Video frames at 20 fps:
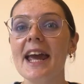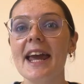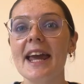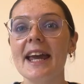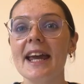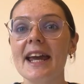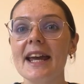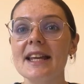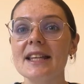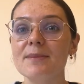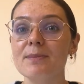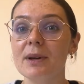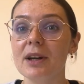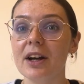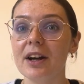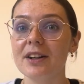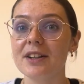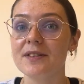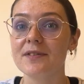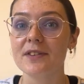is
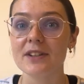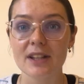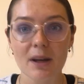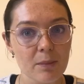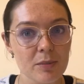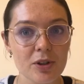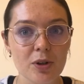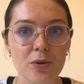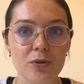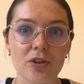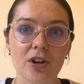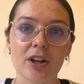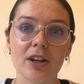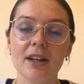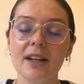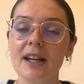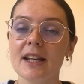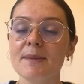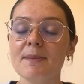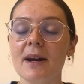because for some
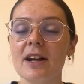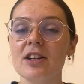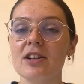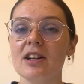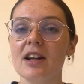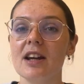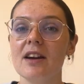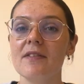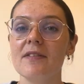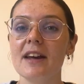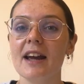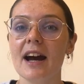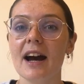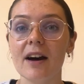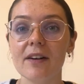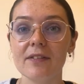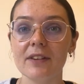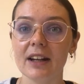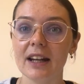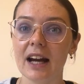children, especially if they
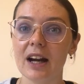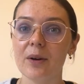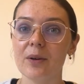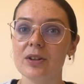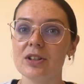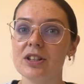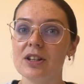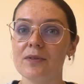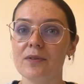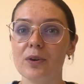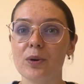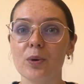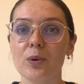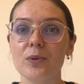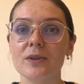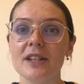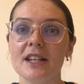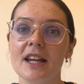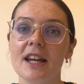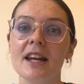have a language
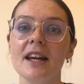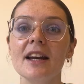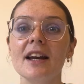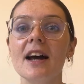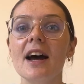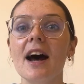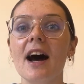difficulty,